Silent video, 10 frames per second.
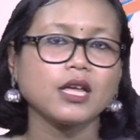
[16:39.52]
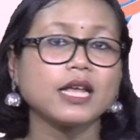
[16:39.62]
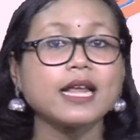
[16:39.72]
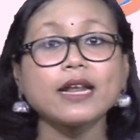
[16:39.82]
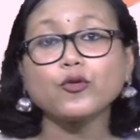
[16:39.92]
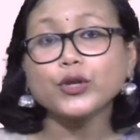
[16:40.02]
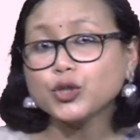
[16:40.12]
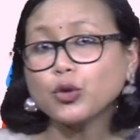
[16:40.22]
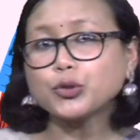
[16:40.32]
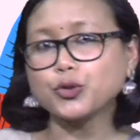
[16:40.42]
Then
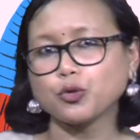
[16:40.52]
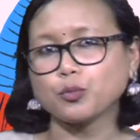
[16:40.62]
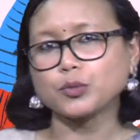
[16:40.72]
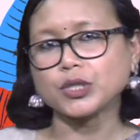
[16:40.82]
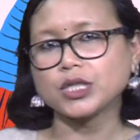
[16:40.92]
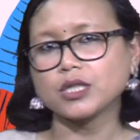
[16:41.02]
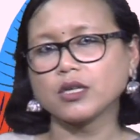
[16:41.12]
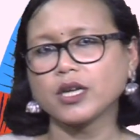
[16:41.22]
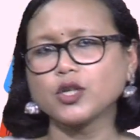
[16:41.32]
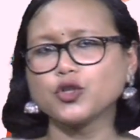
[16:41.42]
resource rooms,
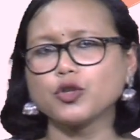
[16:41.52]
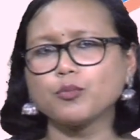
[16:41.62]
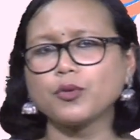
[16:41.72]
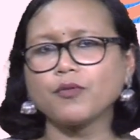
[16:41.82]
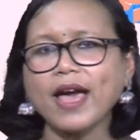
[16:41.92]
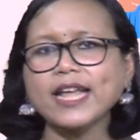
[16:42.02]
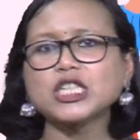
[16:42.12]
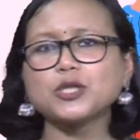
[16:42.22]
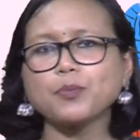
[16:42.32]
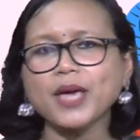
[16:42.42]
it should provide
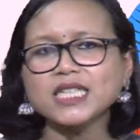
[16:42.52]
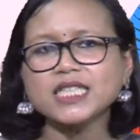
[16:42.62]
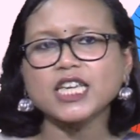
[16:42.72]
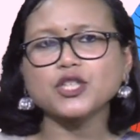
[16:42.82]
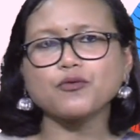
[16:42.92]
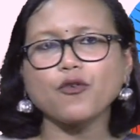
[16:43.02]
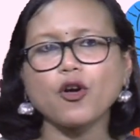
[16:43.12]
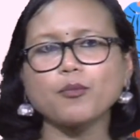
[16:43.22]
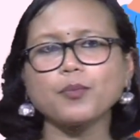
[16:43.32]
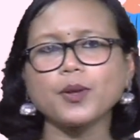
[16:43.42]
spaces
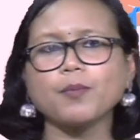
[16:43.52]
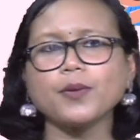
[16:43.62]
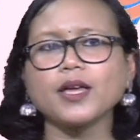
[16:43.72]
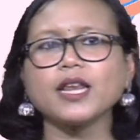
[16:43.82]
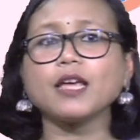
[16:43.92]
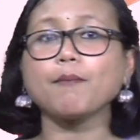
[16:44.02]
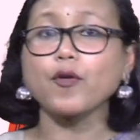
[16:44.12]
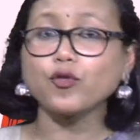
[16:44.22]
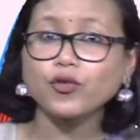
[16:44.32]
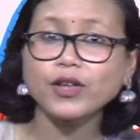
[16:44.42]
for preparing
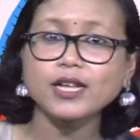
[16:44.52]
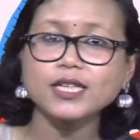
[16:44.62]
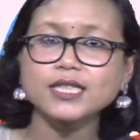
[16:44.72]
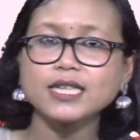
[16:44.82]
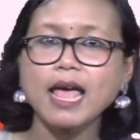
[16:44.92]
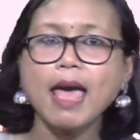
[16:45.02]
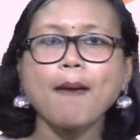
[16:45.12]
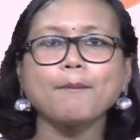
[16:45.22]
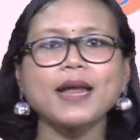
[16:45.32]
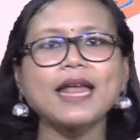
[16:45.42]
materials,
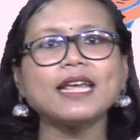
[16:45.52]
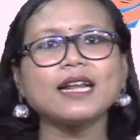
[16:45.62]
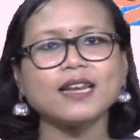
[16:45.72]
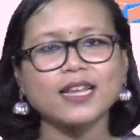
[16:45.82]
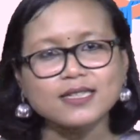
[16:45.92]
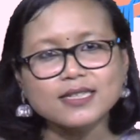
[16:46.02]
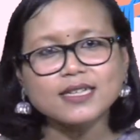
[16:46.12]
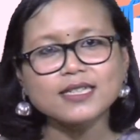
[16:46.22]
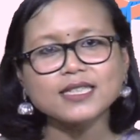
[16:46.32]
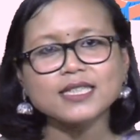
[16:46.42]
planning
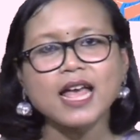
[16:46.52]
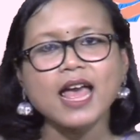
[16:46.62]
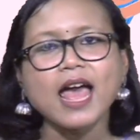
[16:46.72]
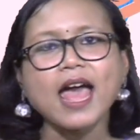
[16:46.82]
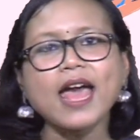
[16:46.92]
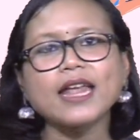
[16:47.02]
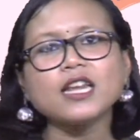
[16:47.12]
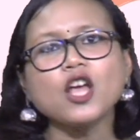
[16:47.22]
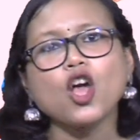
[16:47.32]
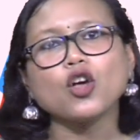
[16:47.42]
lessons, and
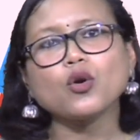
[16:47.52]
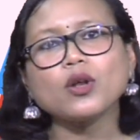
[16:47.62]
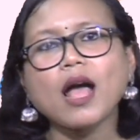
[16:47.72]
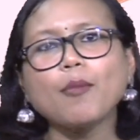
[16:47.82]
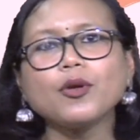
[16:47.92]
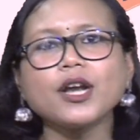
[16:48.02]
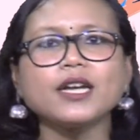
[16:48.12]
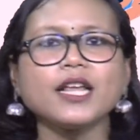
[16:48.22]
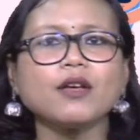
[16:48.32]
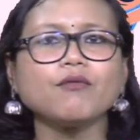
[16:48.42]

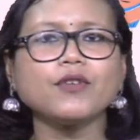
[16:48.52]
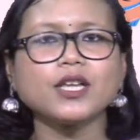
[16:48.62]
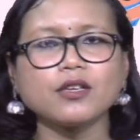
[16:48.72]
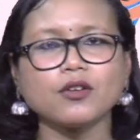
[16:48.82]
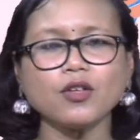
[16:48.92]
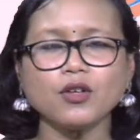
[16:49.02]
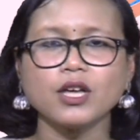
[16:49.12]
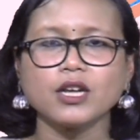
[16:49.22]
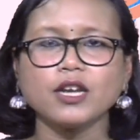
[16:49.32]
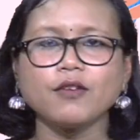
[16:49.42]
collaborating with
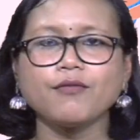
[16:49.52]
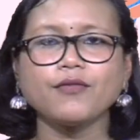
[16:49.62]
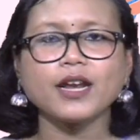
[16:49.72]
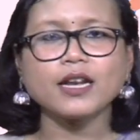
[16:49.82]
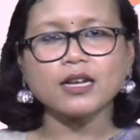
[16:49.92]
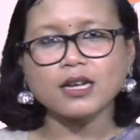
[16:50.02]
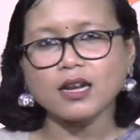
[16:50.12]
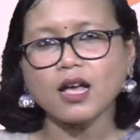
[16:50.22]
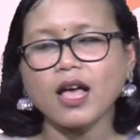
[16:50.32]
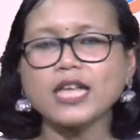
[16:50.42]

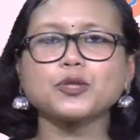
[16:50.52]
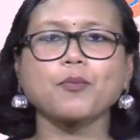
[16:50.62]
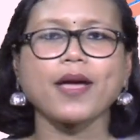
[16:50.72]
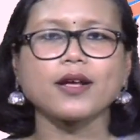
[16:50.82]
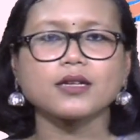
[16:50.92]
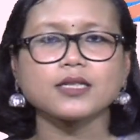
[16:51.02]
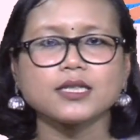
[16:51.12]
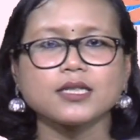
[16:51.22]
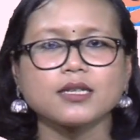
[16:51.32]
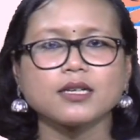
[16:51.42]
different
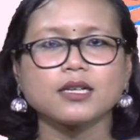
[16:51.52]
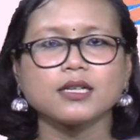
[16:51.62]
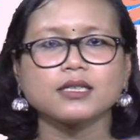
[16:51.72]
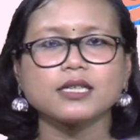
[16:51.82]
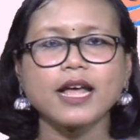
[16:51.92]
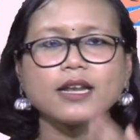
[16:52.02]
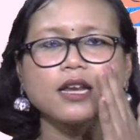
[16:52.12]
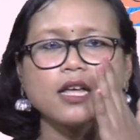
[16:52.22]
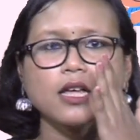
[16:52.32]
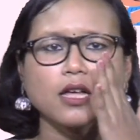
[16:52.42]
aspects.
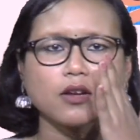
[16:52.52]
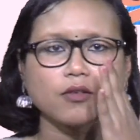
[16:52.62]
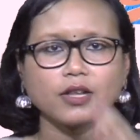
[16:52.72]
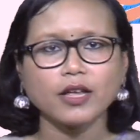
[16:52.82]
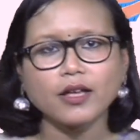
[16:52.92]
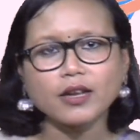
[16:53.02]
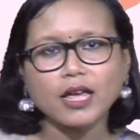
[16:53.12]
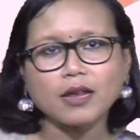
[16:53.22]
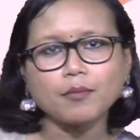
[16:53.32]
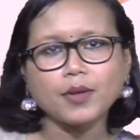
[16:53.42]
Then there
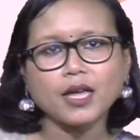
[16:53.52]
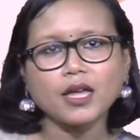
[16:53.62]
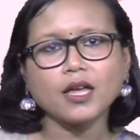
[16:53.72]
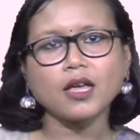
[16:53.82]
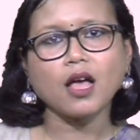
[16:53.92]
can be